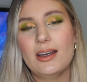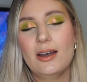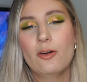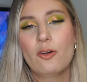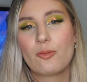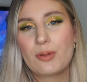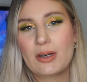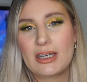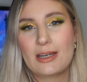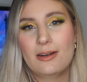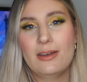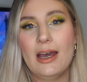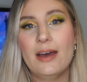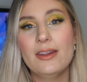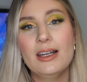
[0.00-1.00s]
or bring
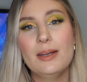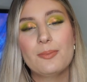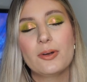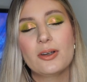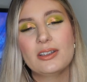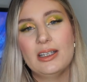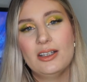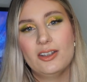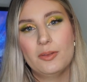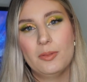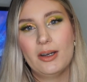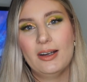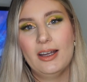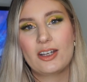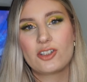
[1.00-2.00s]
any other lip products into
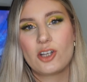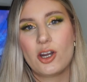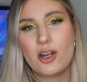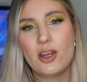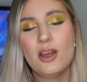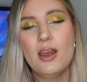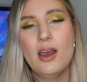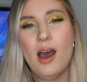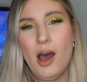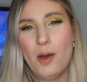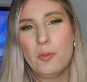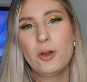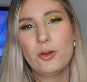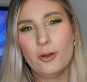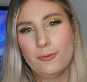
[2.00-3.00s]
my collection, I
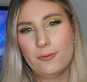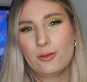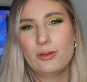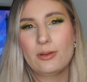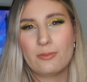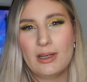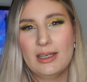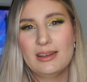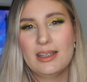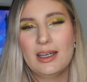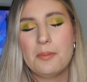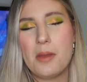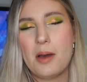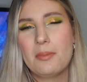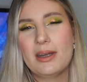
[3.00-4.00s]
will go through and rate
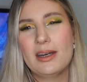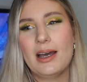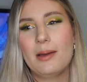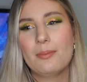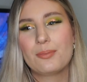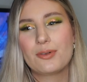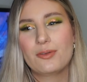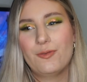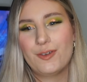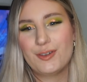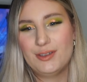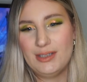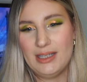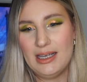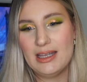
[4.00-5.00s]
them. I mean, I'm
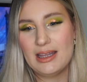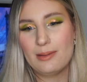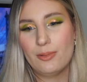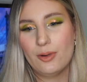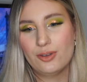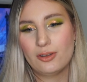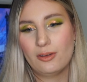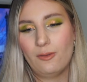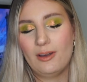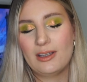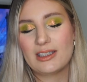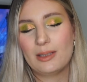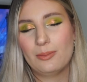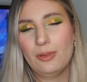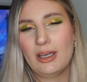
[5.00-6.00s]
foreseeing that most of the
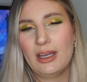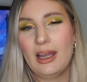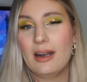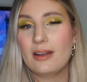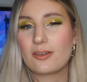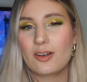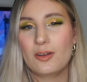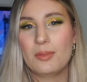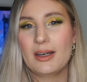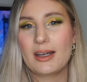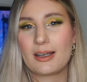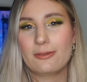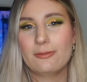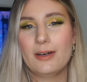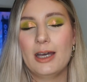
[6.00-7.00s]
things that I'm bringing in is going to be
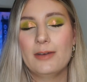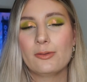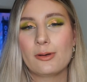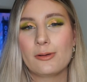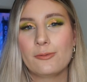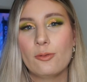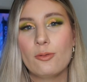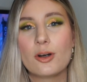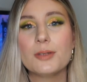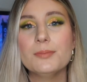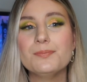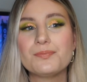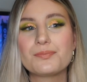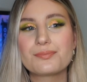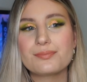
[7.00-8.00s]
like a 5 or a 4.